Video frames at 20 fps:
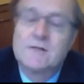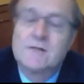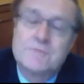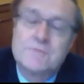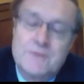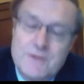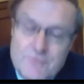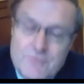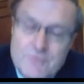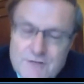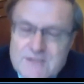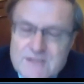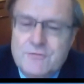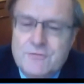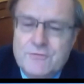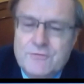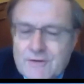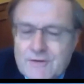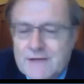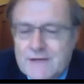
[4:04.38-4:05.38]
itself at the
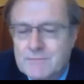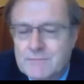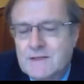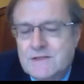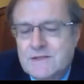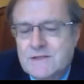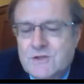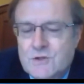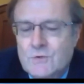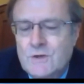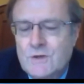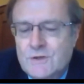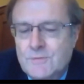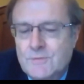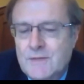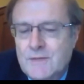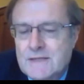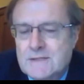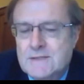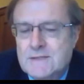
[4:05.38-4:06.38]
risk-free rate plus two
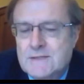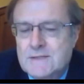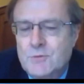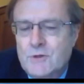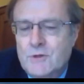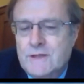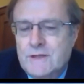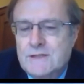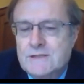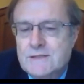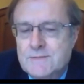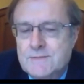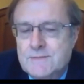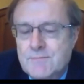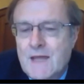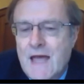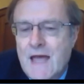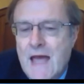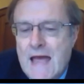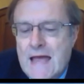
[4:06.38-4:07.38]
hundred basis points,
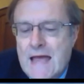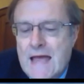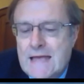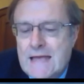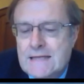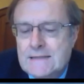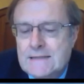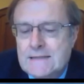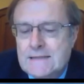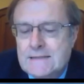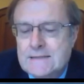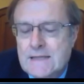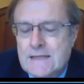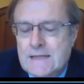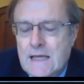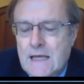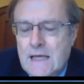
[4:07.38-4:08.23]
and